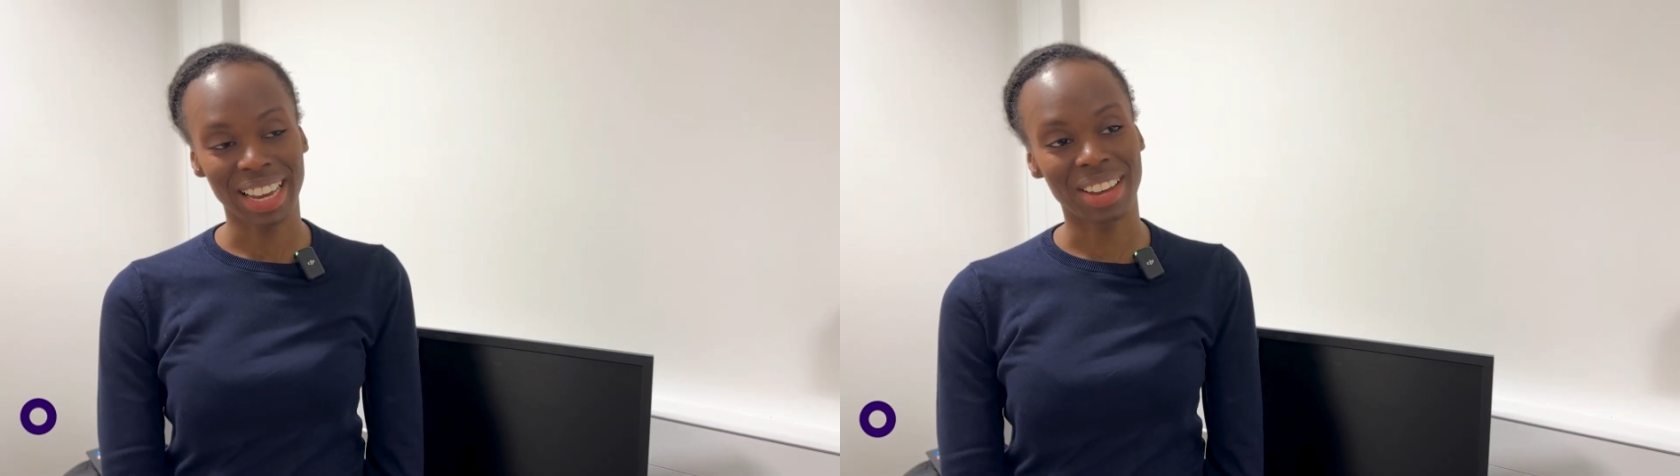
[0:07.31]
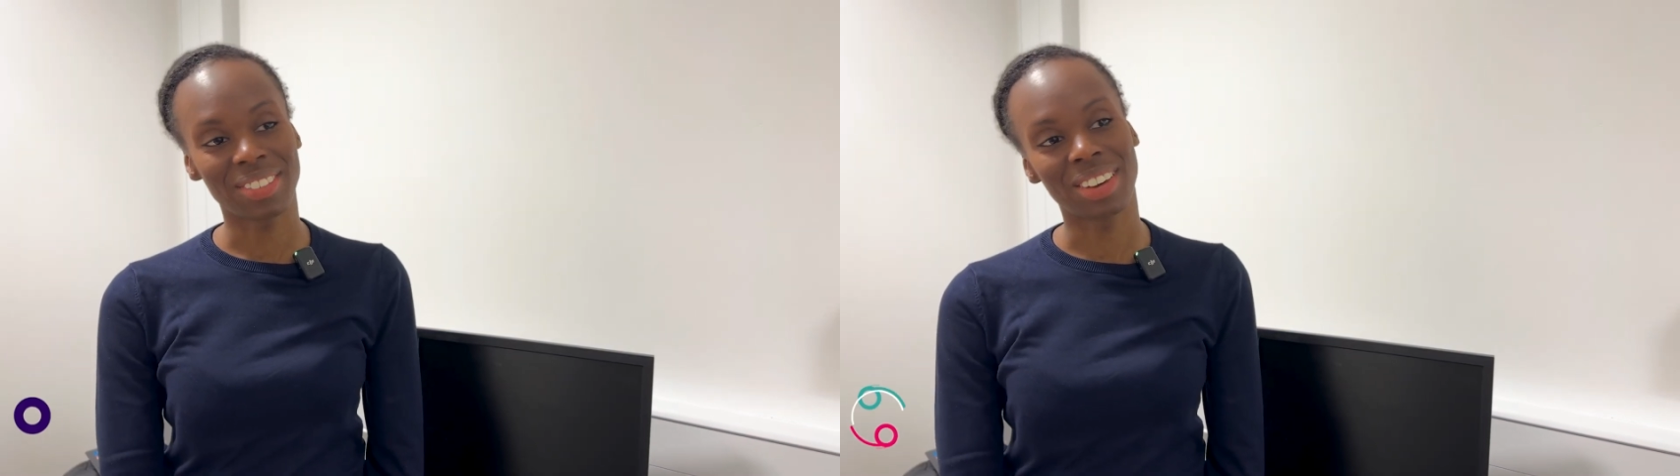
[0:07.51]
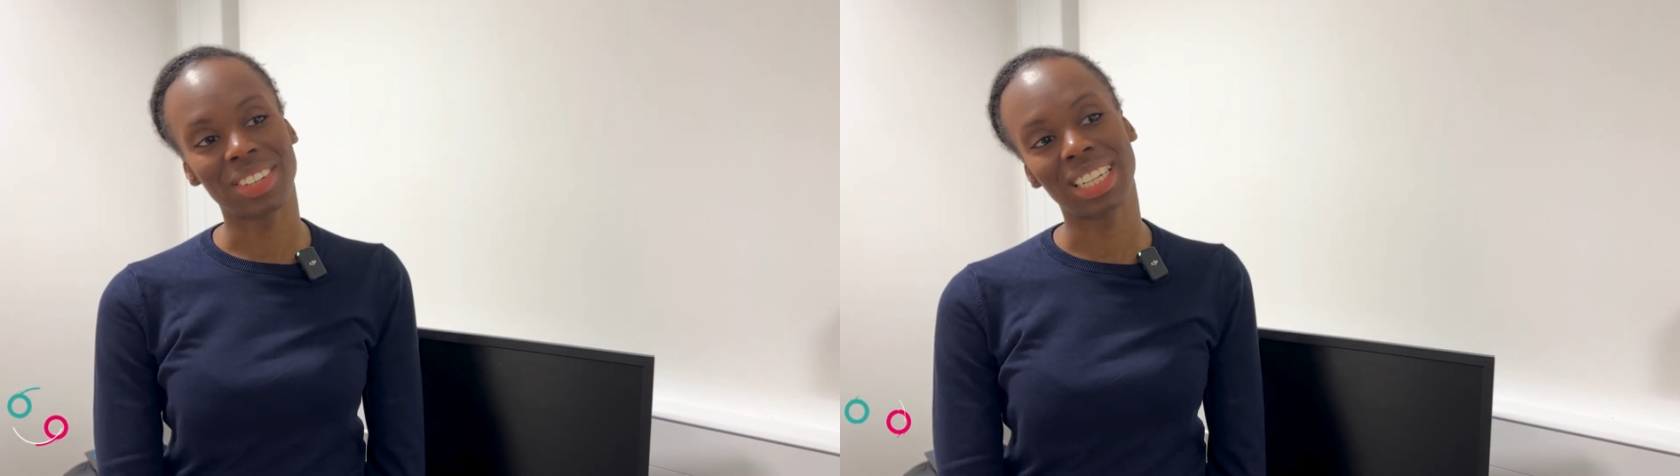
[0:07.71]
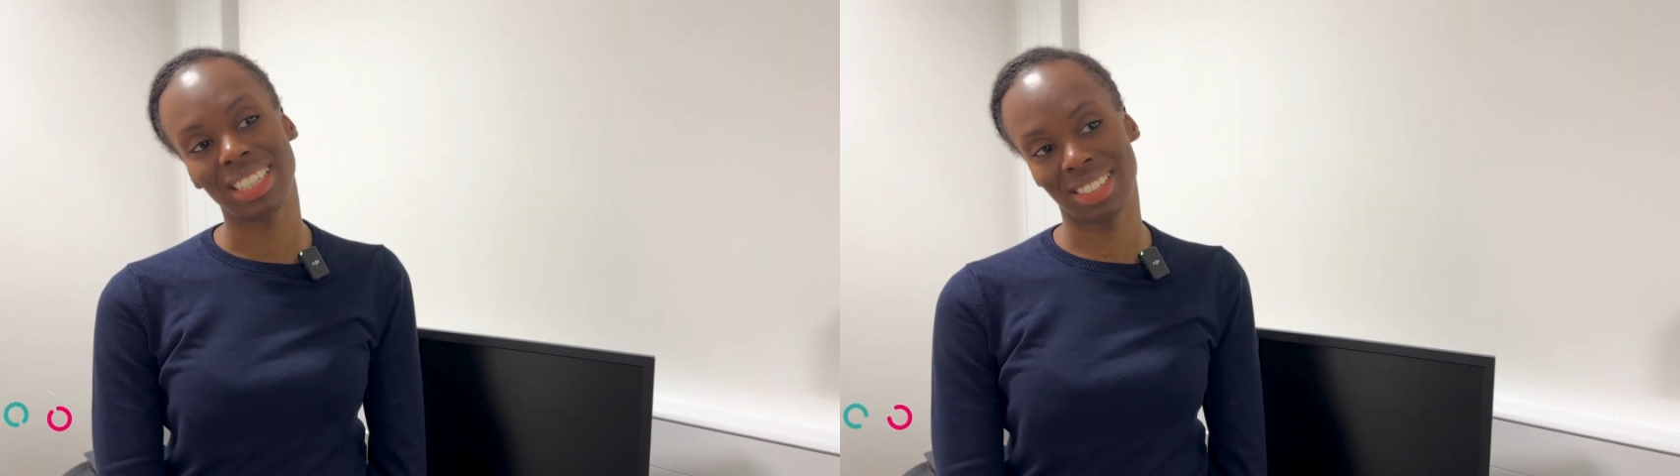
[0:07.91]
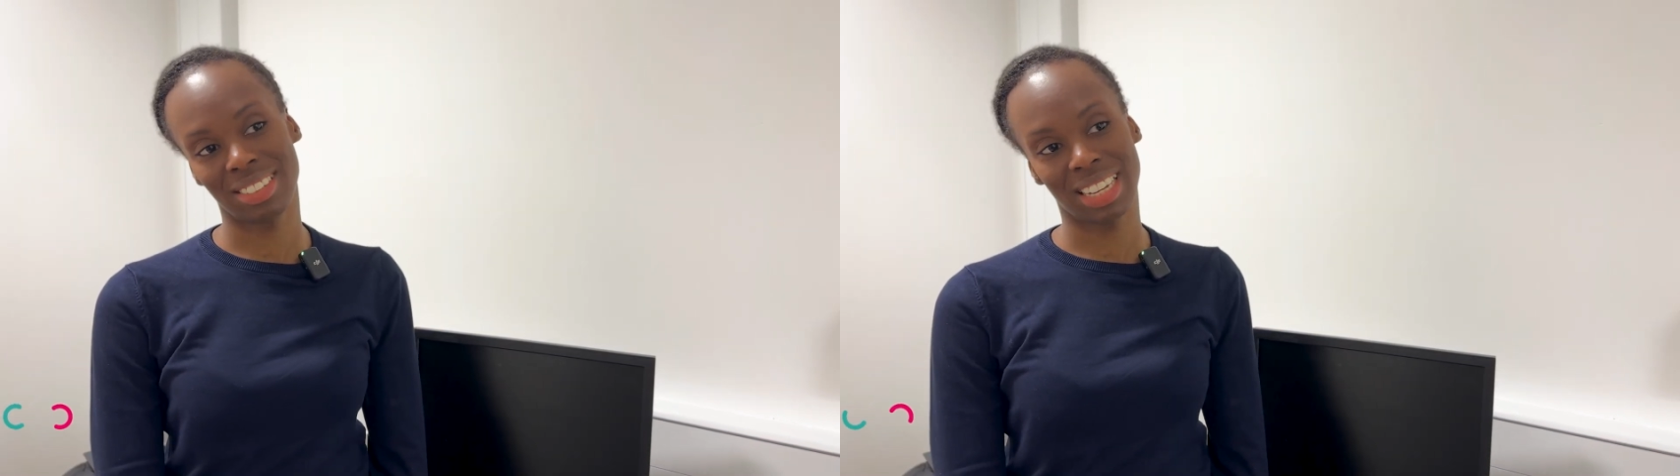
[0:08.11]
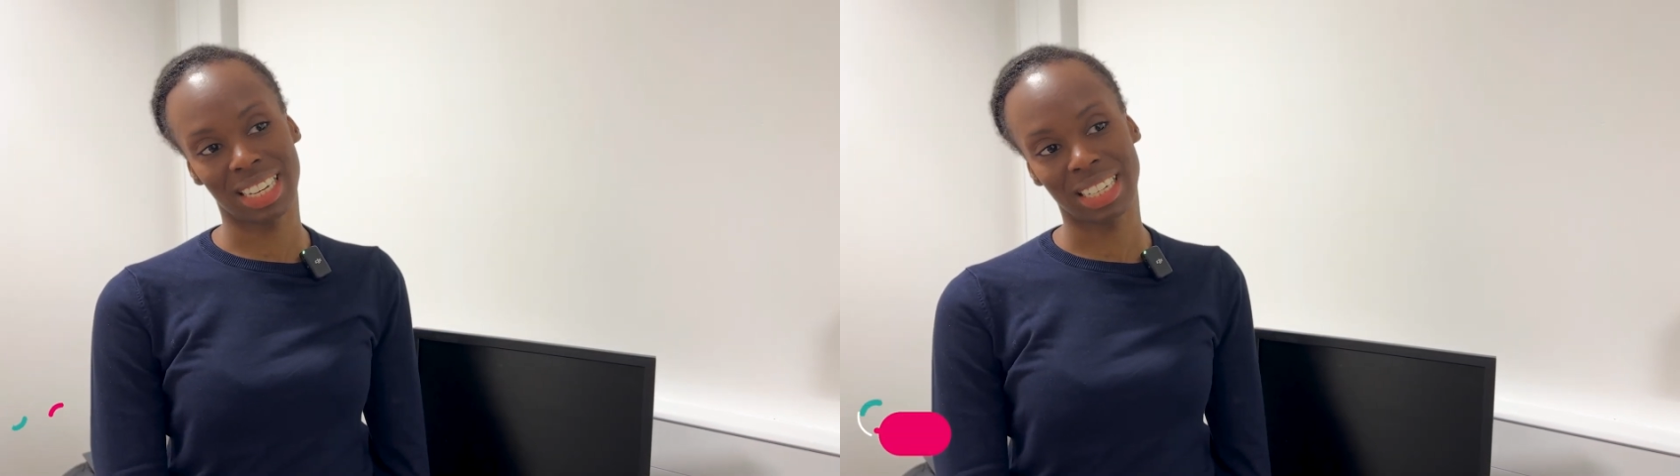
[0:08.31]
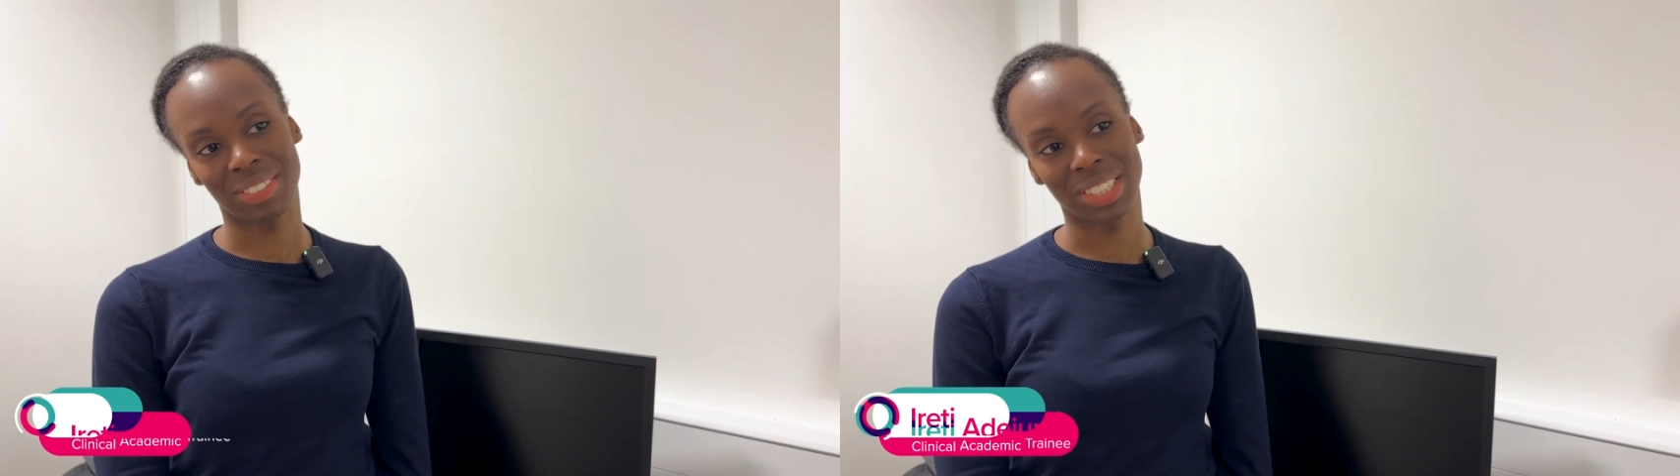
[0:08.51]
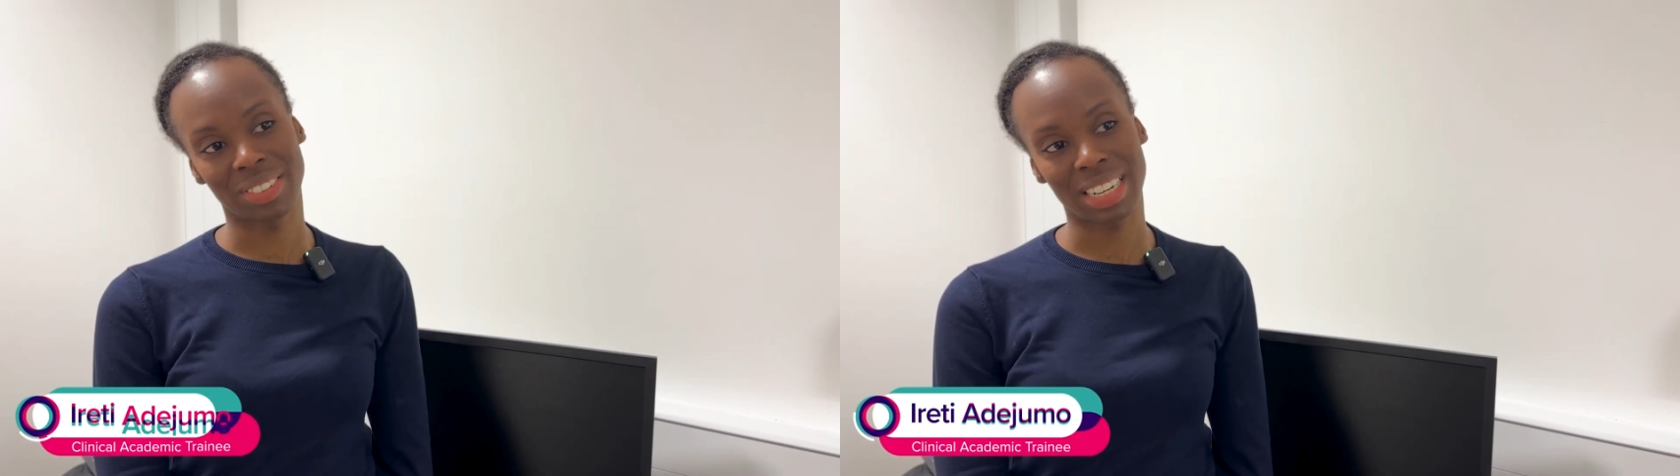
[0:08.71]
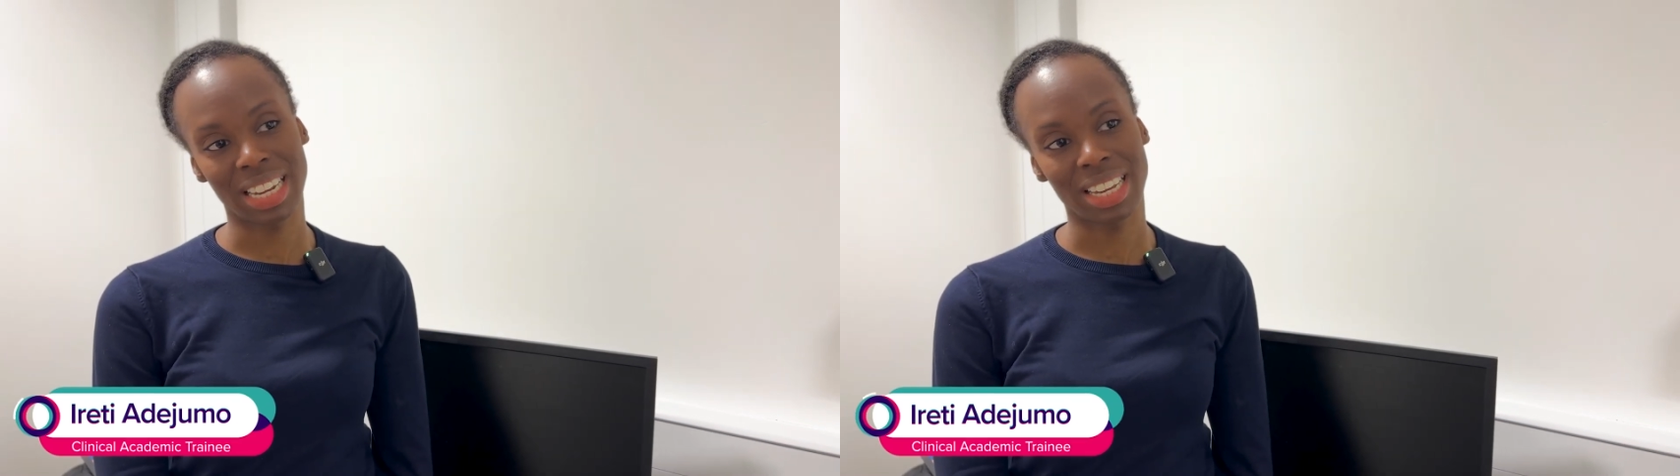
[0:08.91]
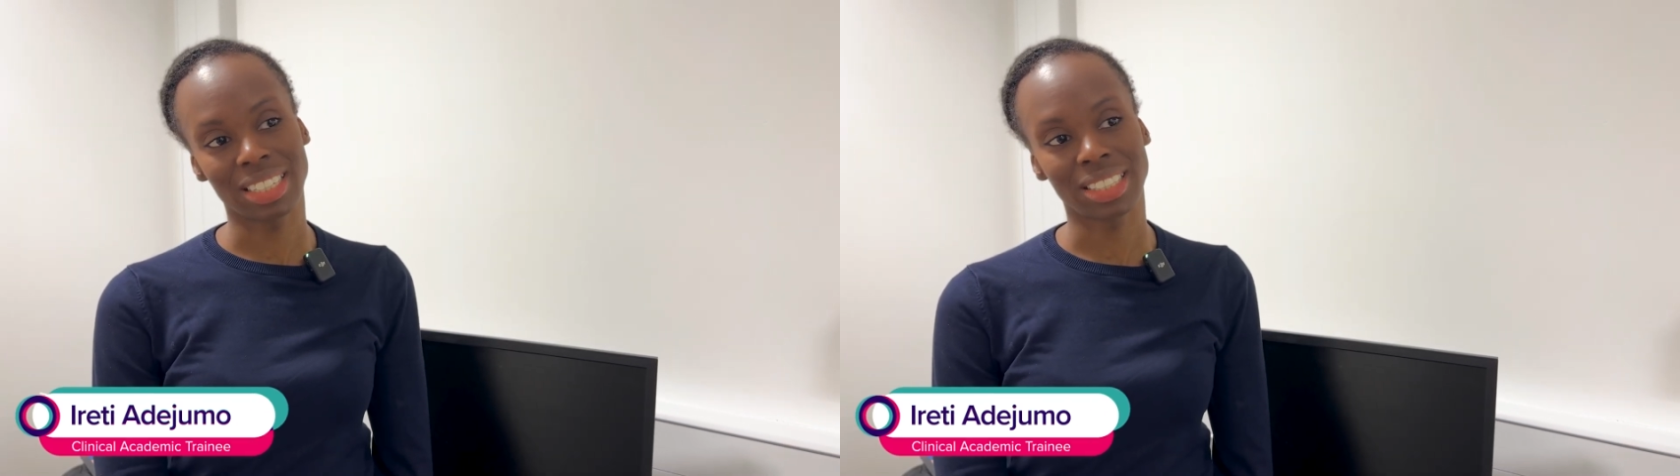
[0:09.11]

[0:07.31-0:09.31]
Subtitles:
I'm a clinical academic trainee,